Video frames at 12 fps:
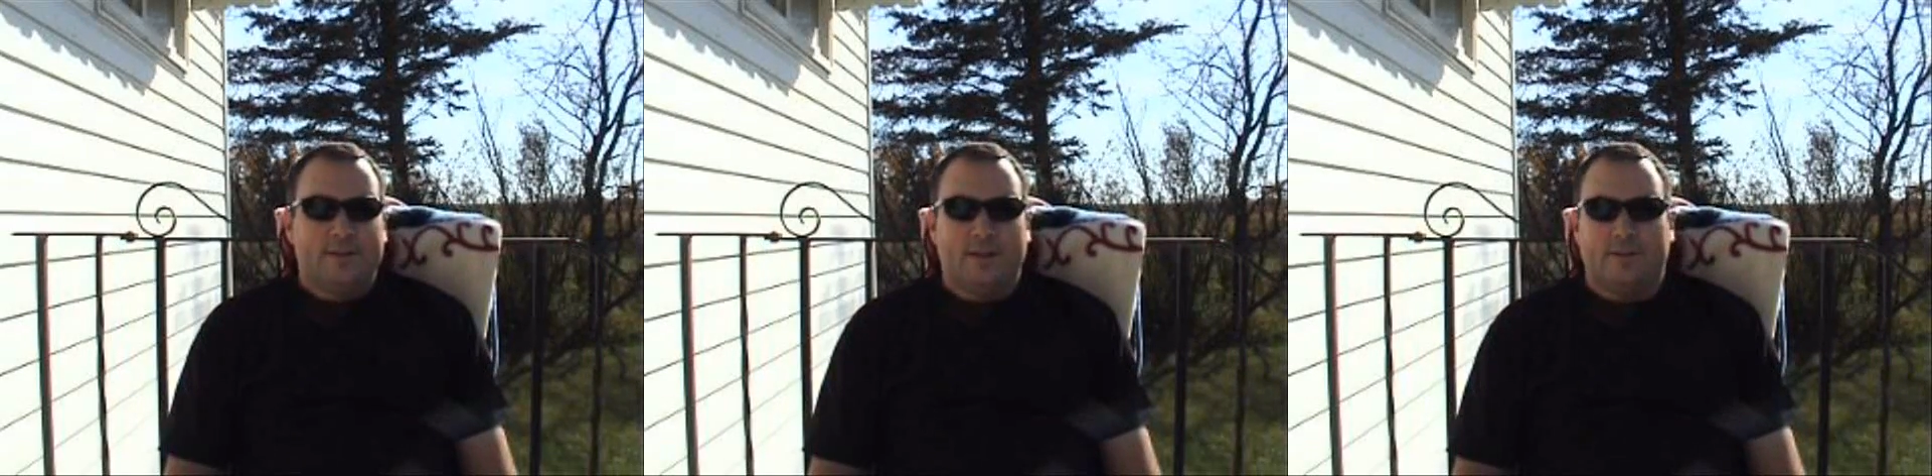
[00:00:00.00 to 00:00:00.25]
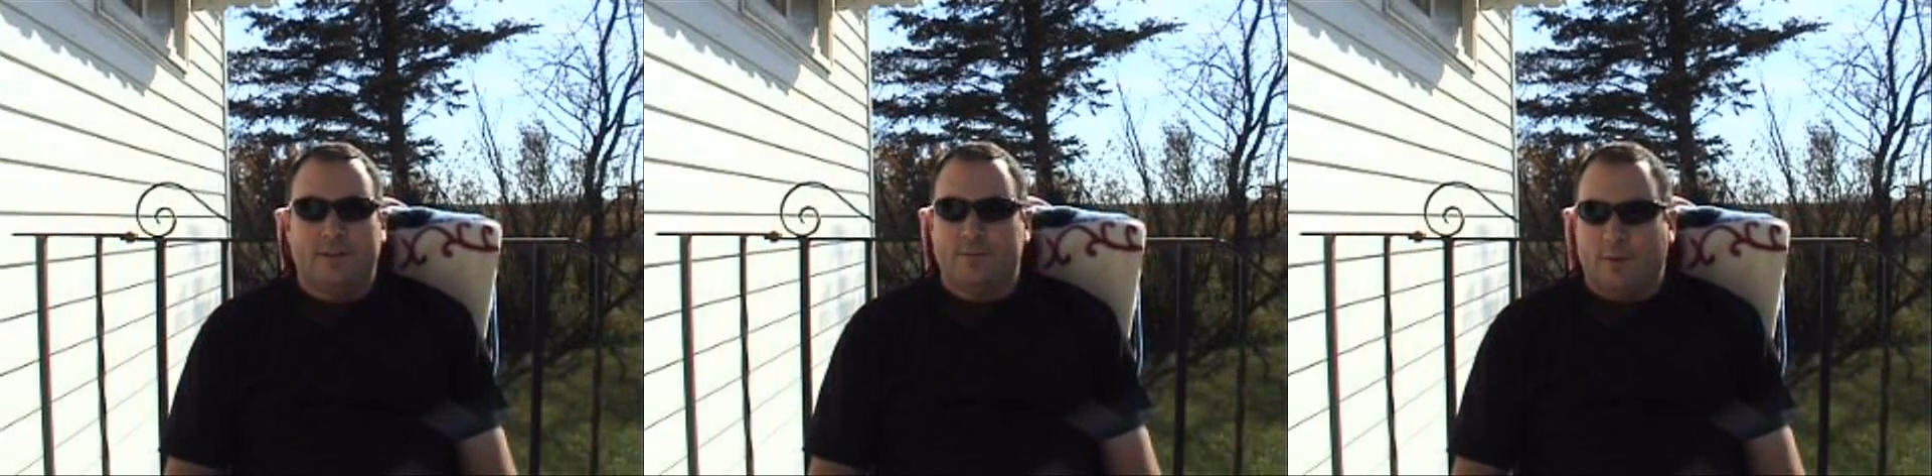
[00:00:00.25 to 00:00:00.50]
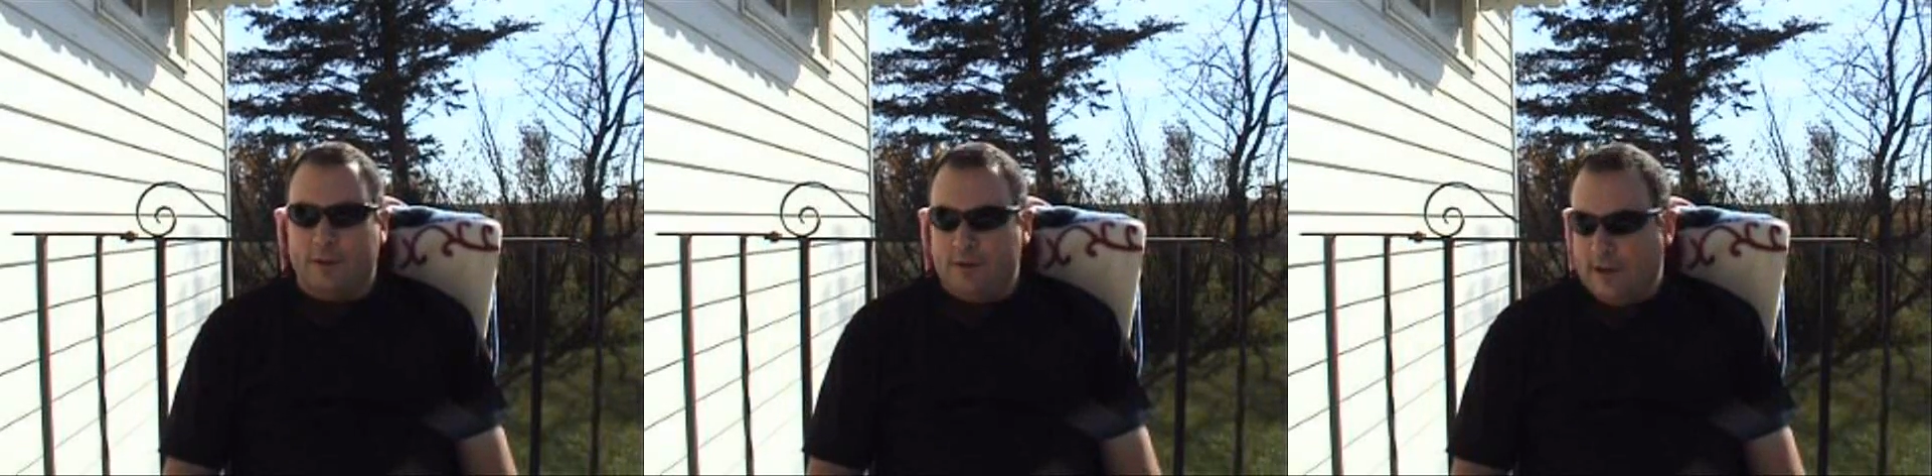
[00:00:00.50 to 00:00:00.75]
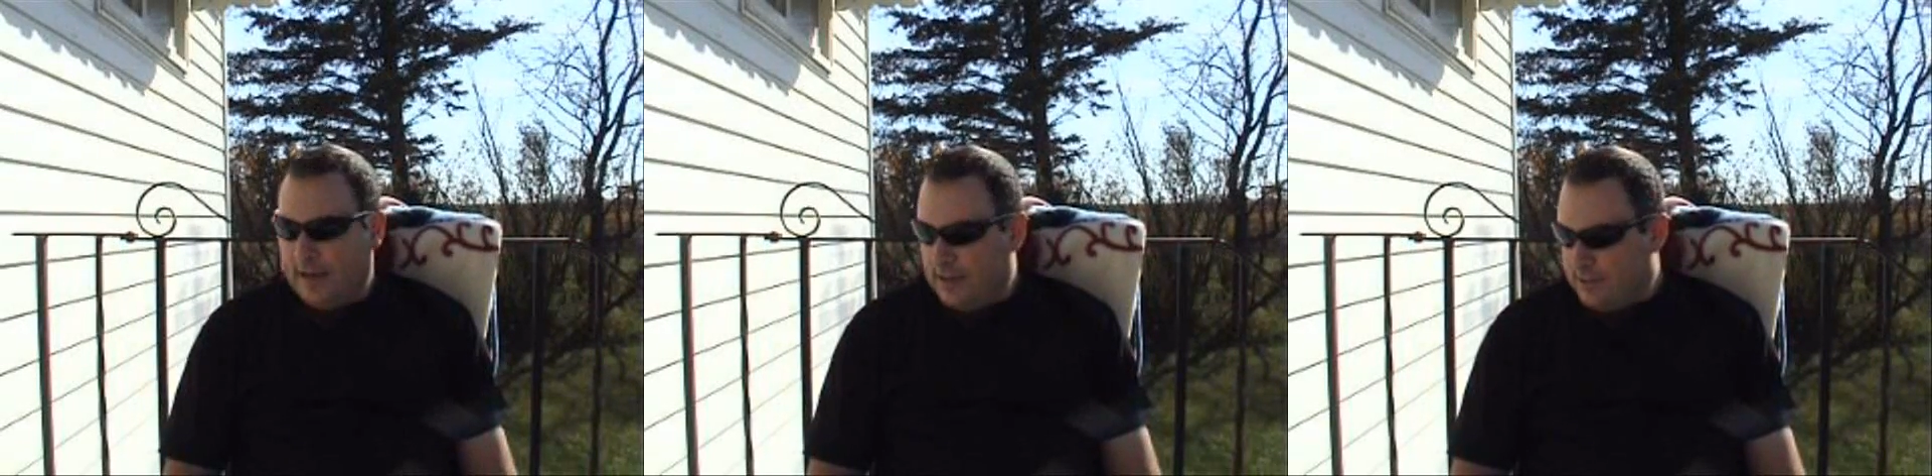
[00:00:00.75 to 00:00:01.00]
Settled into my
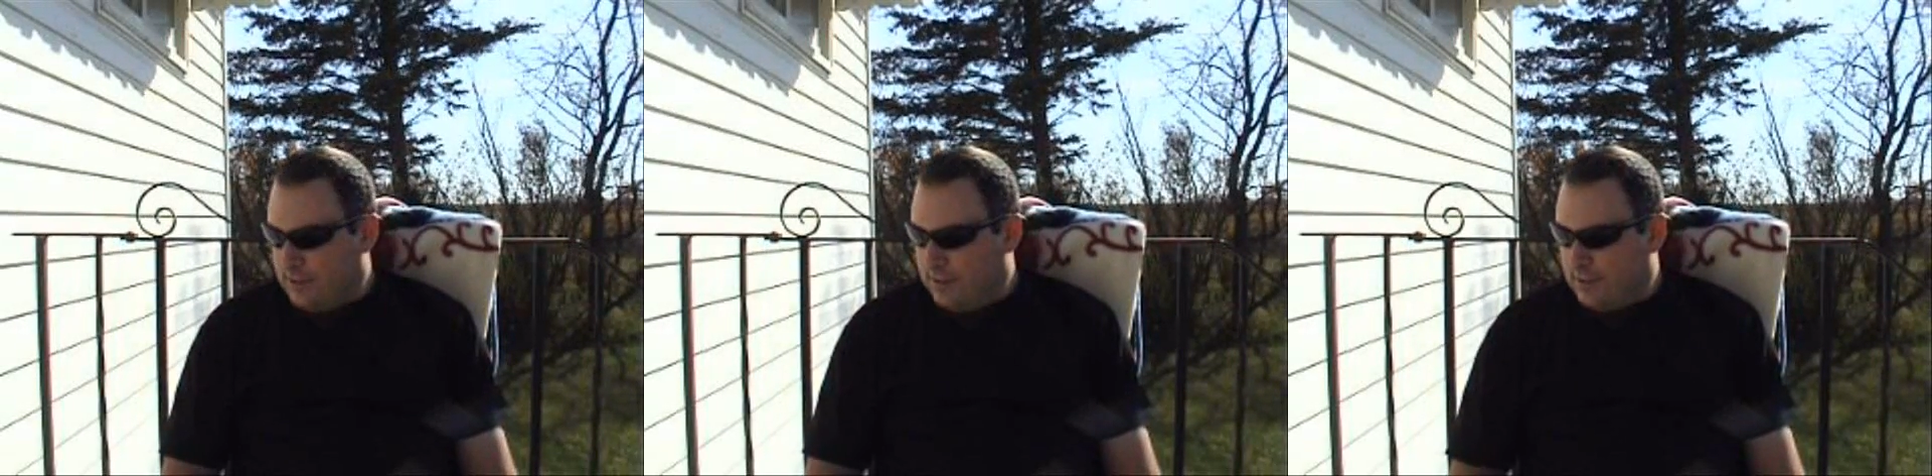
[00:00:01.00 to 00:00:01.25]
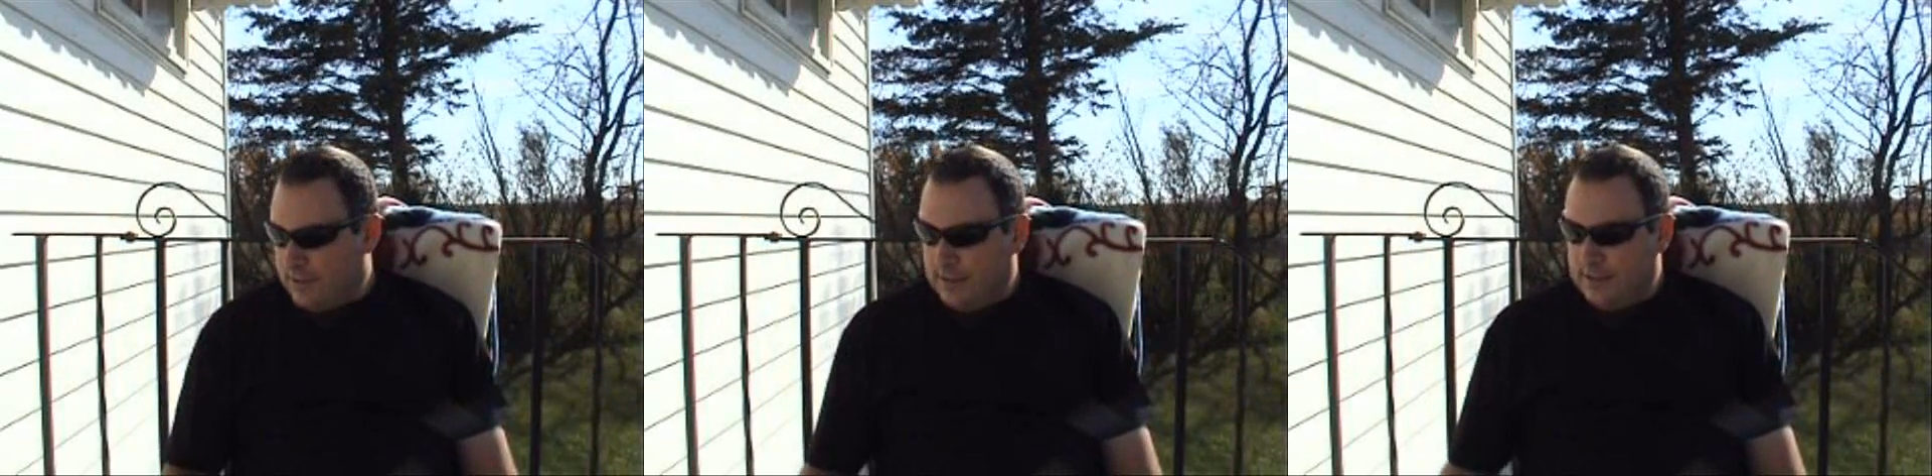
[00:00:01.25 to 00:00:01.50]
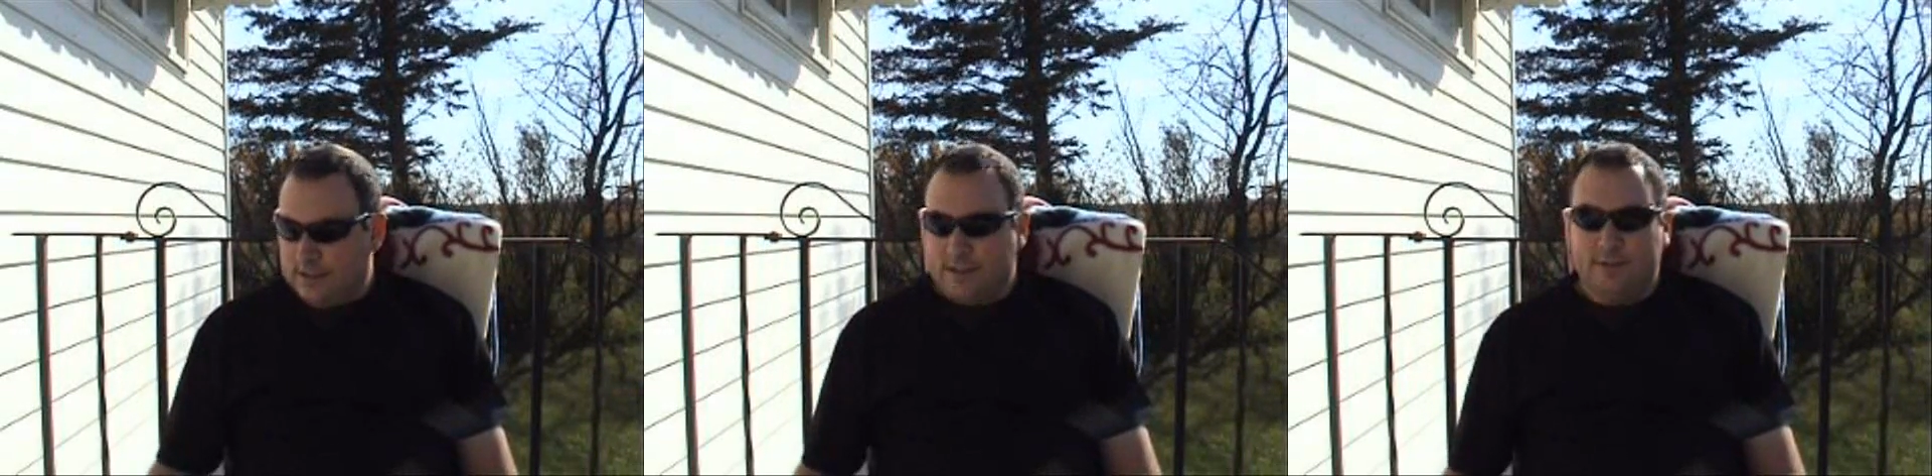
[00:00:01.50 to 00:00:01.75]
new house and decided